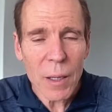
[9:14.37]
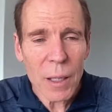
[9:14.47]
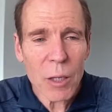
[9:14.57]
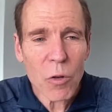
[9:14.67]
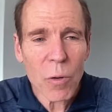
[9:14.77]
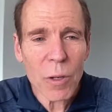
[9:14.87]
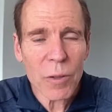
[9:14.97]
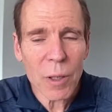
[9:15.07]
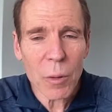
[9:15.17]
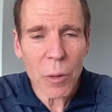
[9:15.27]

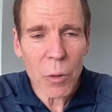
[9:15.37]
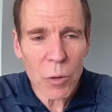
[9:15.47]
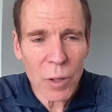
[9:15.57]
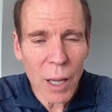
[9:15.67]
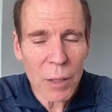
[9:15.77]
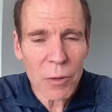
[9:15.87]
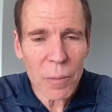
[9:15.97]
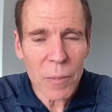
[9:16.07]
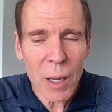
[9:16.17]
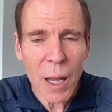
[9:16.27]
interest
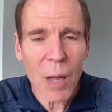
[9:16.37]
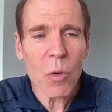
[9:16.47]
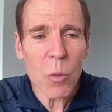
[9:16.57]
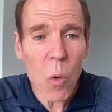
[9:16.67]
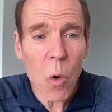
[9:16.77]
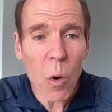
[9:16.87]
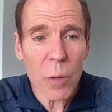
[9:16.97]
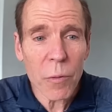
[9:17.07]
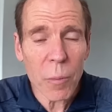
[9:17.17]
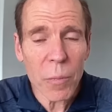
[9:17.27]
enthusiasm and
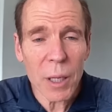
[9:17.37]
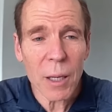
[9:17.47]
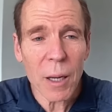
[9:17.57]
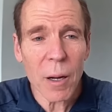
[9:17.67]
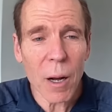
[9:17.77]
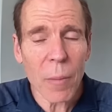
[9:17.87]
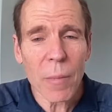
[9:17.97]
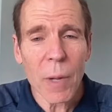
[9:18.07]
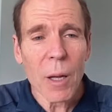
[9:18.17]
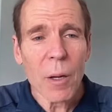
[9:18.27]
reward from being
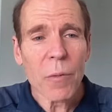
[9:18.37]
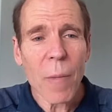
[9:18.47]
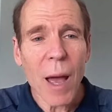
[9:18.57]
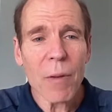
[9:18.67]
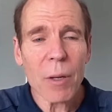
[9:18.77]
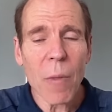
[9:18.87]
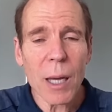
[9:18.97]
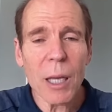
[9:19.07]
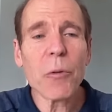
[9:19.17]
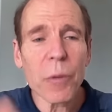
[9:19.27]
um, from having my
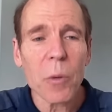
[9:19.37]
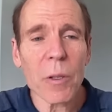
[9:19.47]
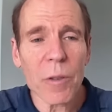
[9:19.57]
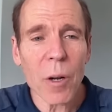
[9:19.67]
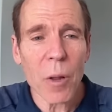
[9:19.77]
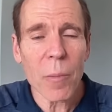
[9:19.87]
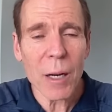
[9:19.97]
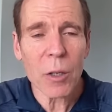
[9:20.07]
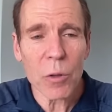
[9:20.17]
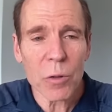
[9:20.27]
influence on other
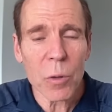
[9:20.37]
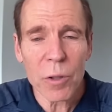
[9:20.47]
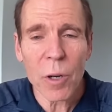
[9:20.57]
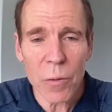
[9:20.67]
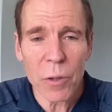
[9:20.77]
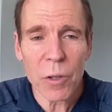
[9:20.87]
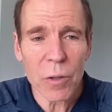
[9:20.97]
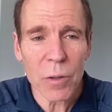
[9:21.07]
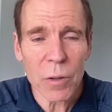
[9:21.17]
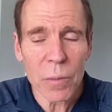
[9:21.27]
medical students and other
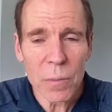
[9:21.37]
physicians